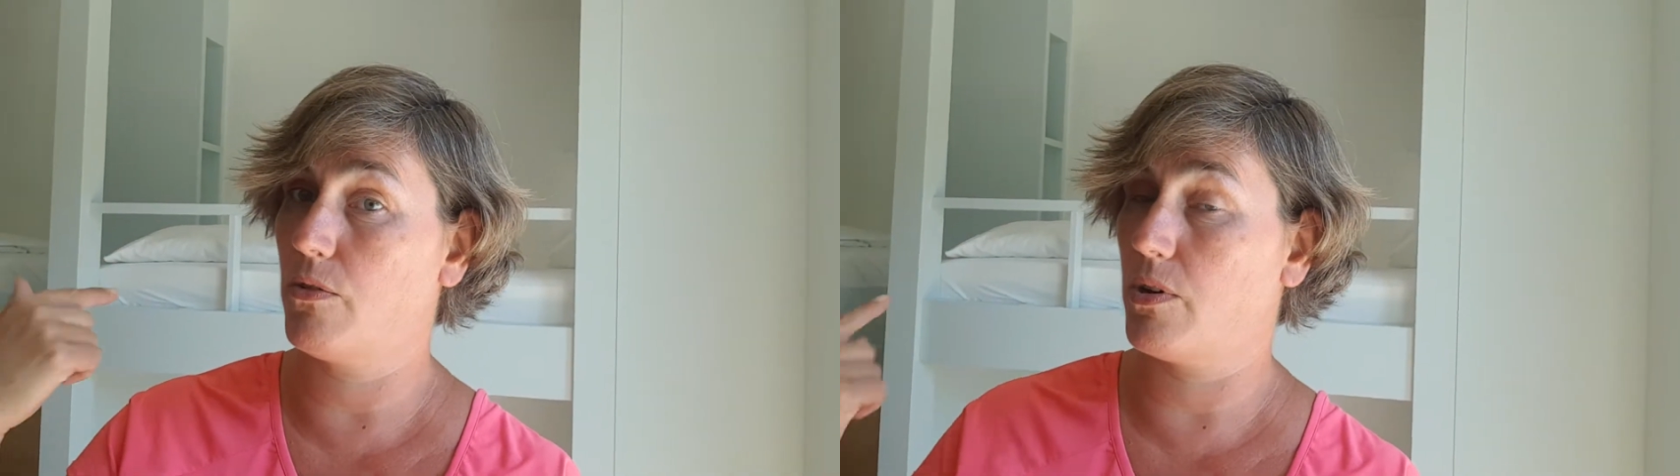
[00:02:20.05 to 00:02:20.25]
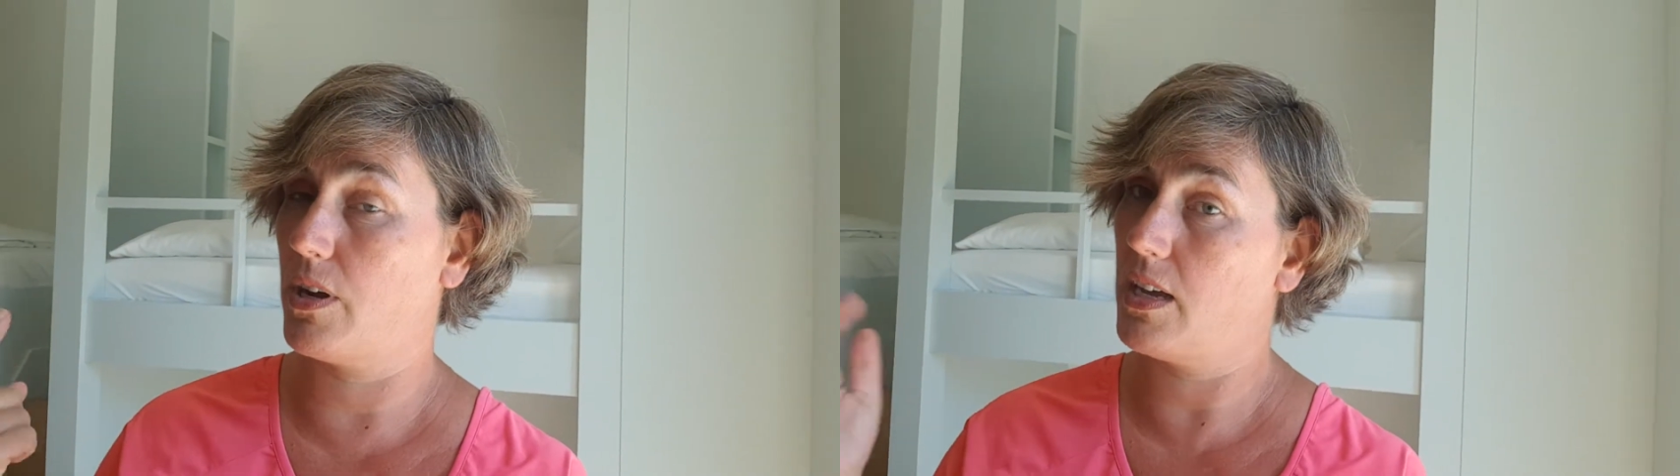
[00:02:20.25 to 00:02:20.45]

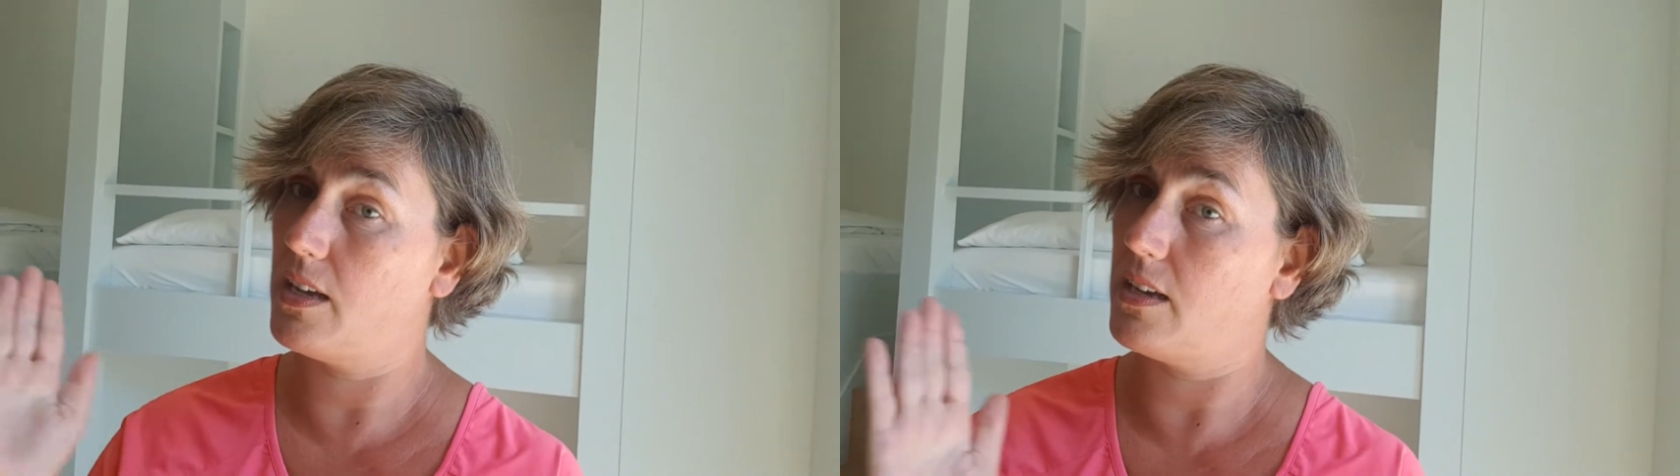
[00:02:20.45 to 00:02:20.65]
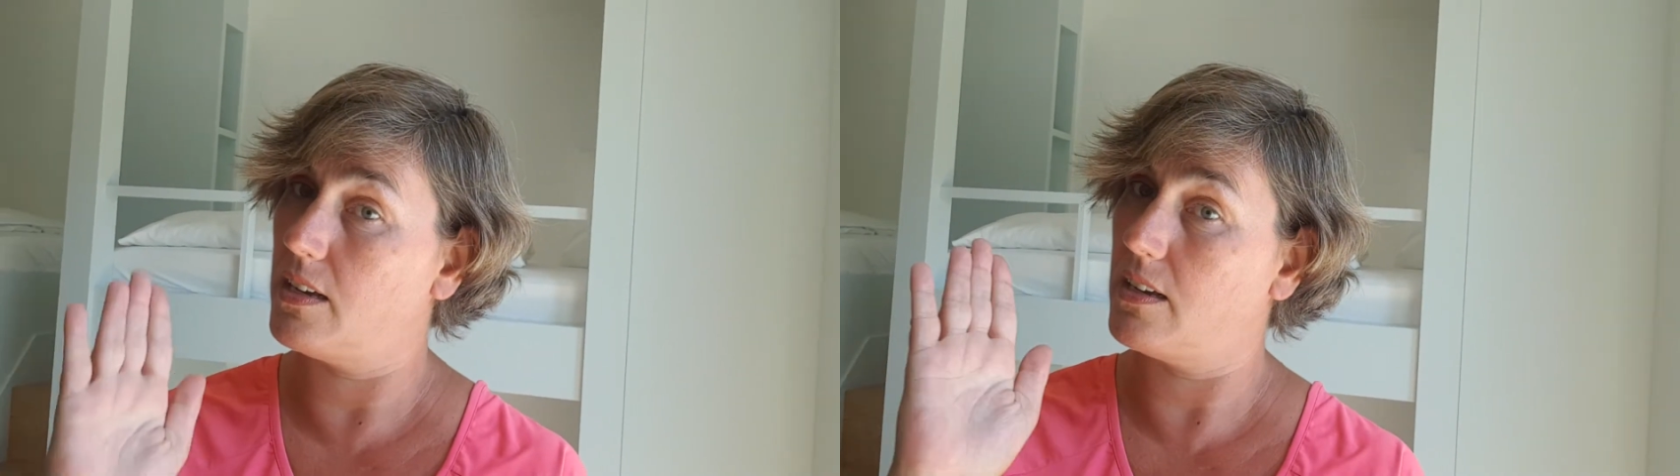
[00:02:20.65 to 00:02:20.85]

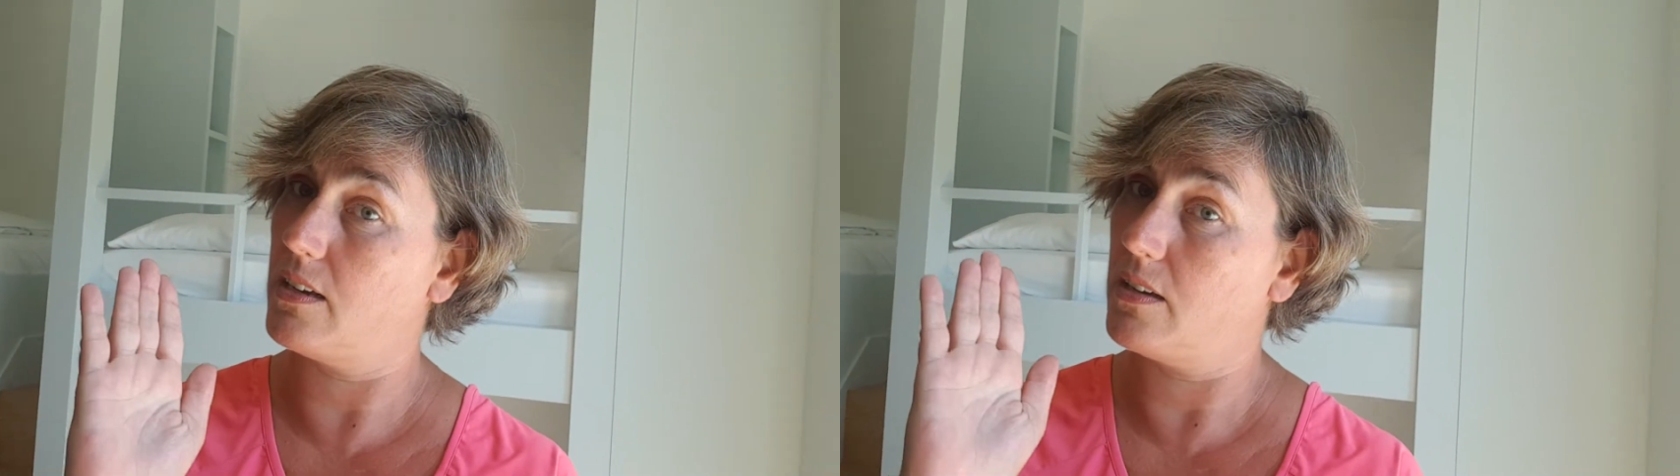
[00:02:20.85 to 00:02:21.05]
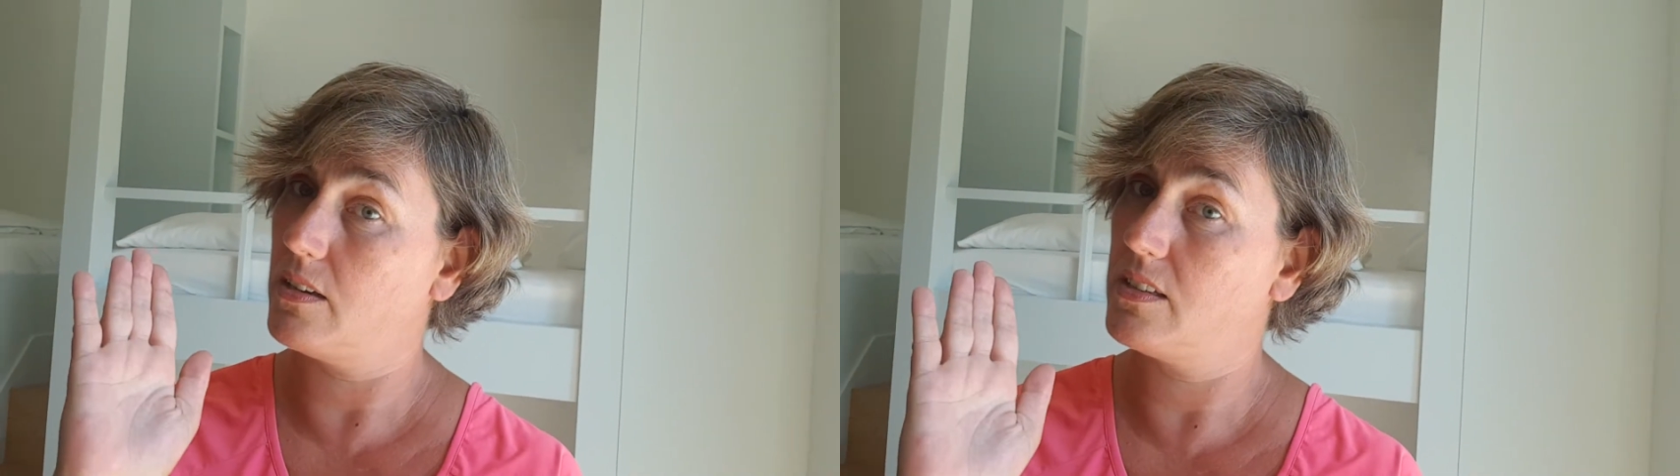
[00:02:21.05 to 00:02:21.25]

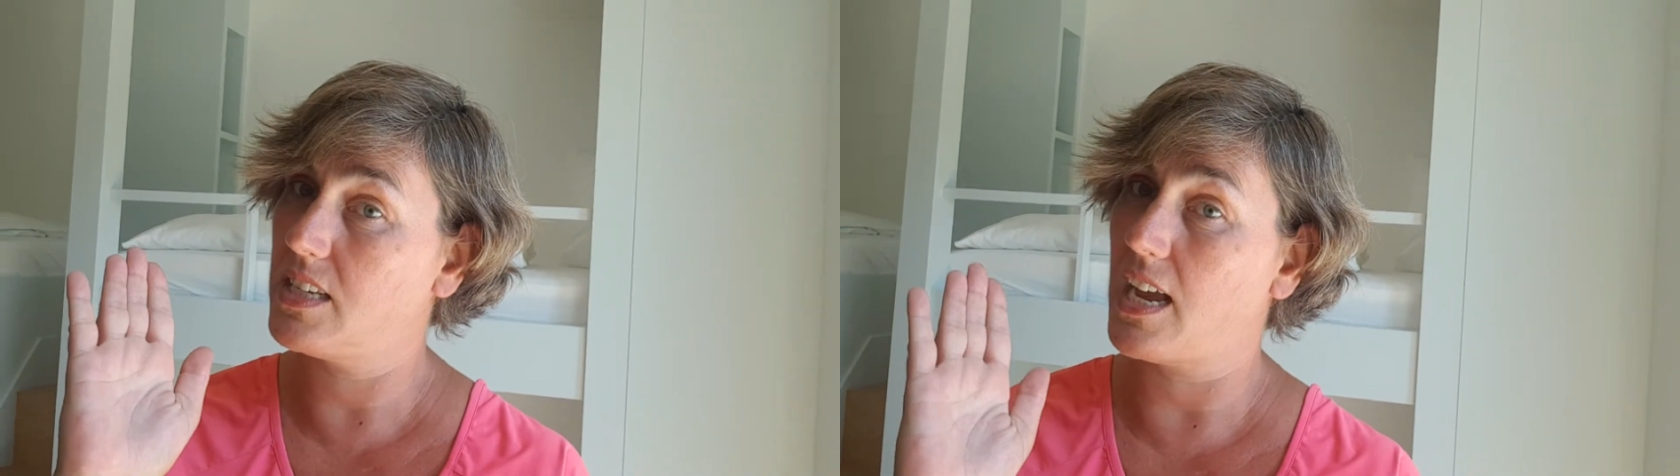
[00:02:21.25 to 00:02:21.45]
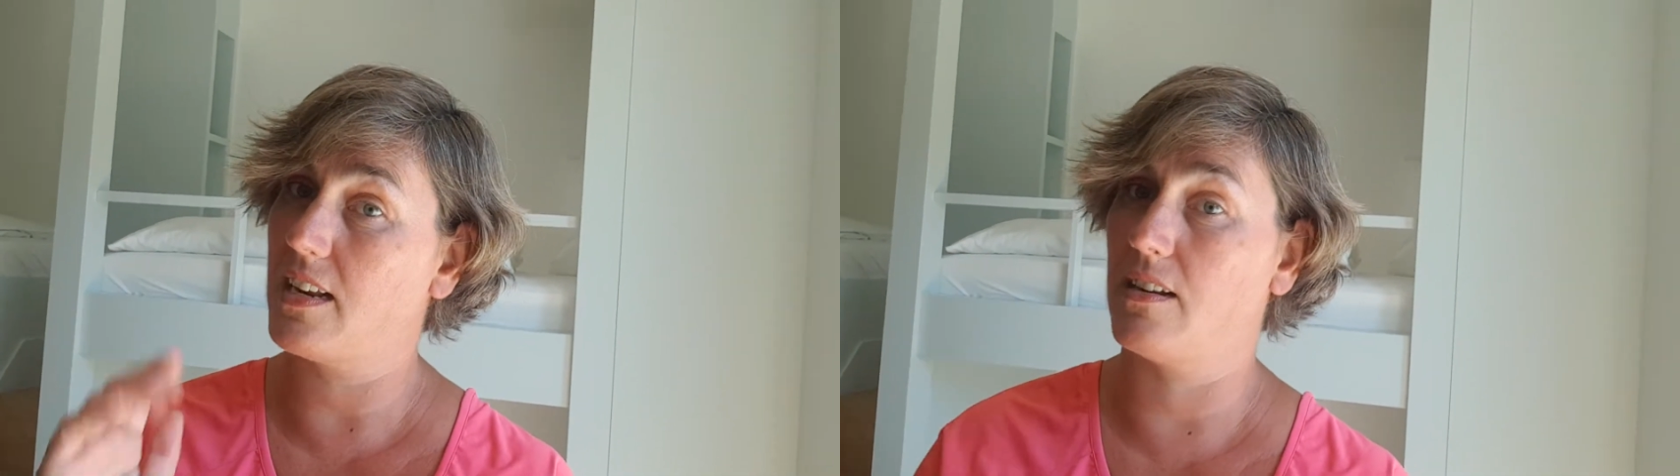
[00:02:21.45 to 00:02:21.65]
or
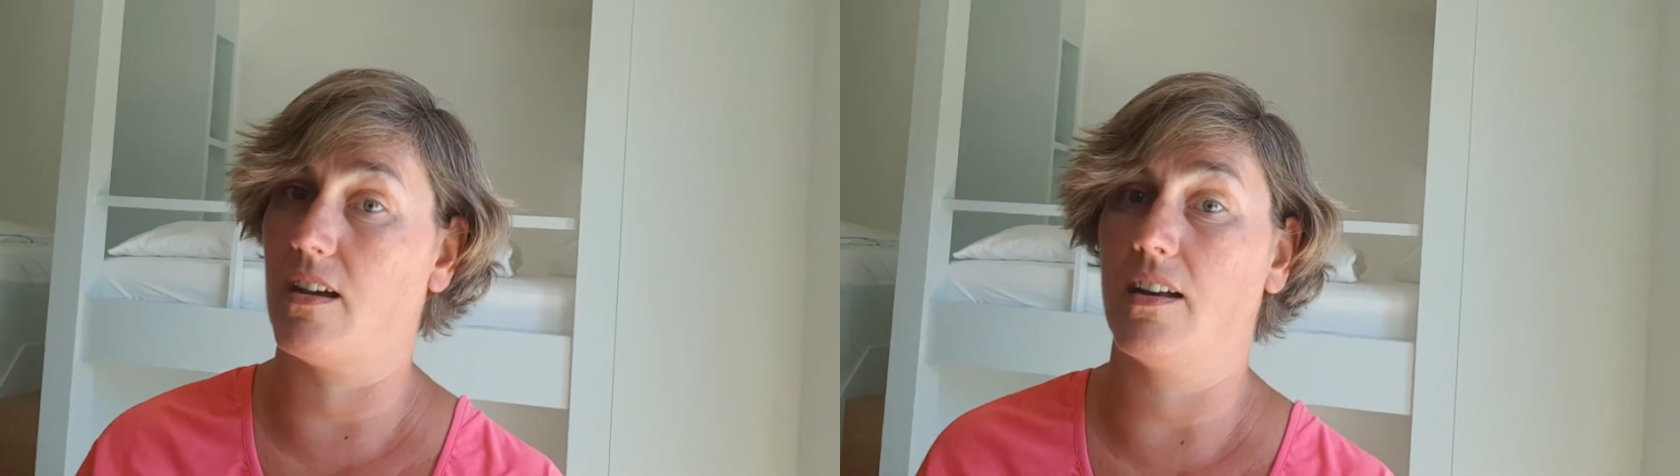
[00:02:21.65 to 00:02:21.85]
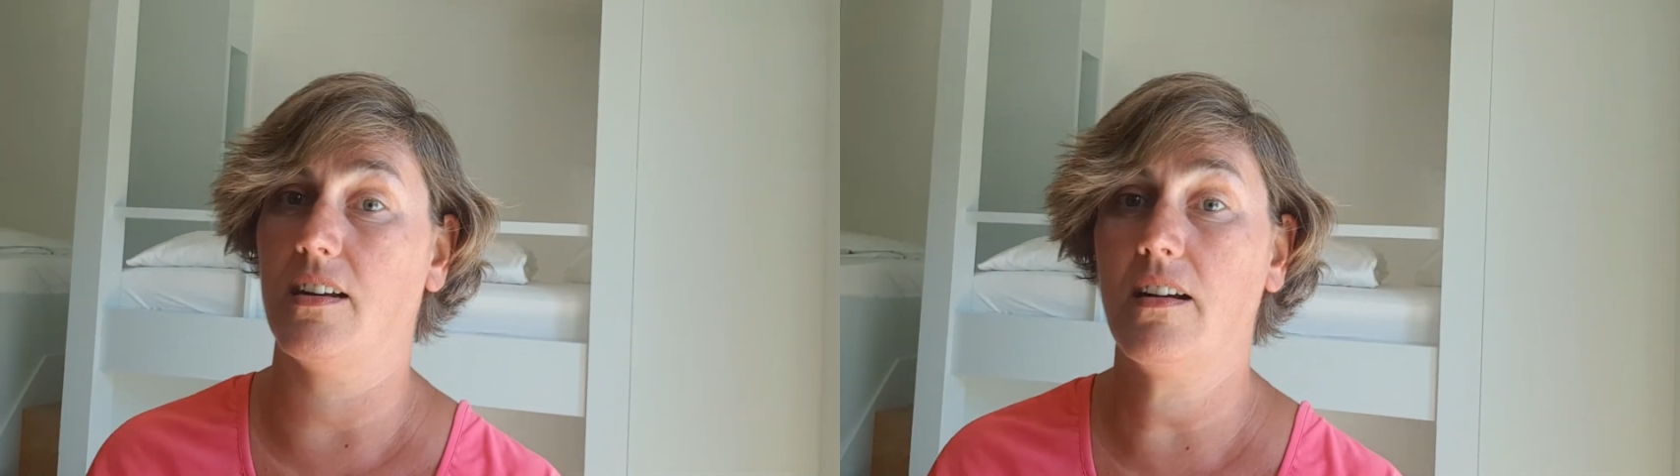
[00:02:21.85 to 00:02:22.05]
tied it
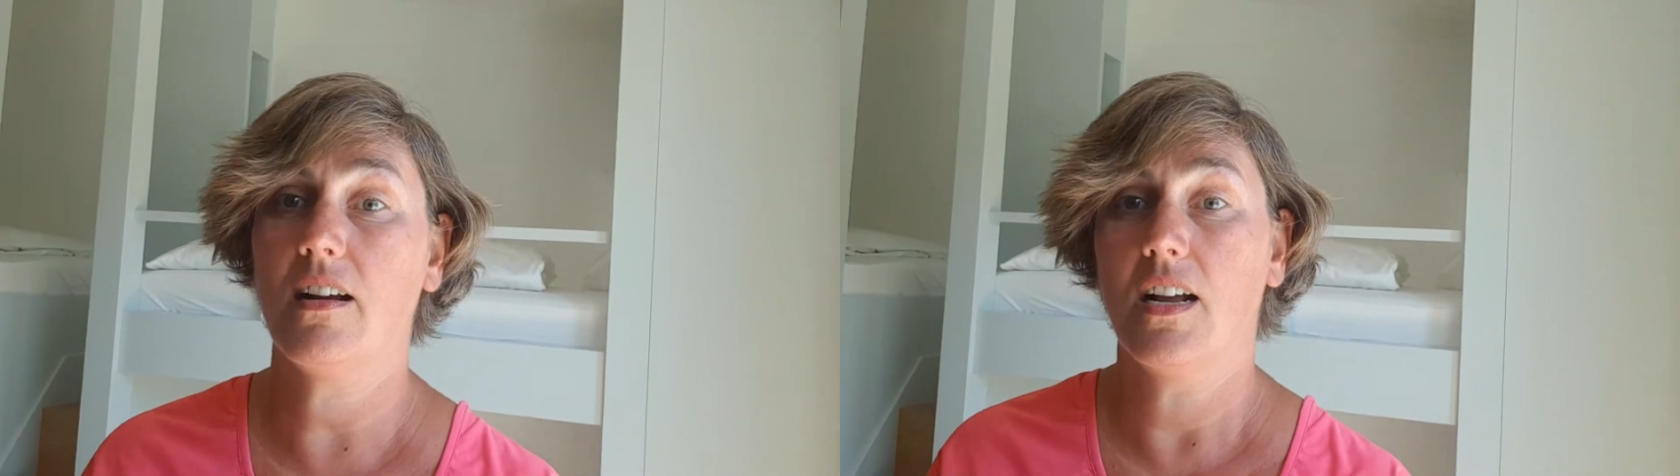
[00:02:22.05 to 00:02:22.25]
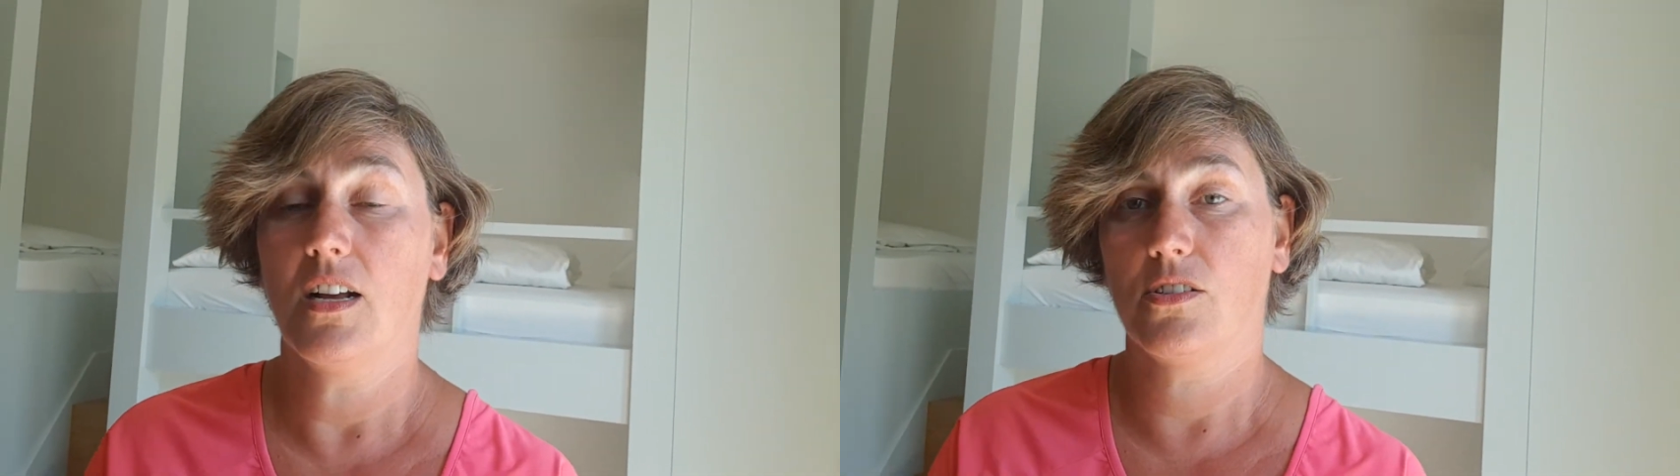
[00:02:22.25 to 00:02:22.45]
under,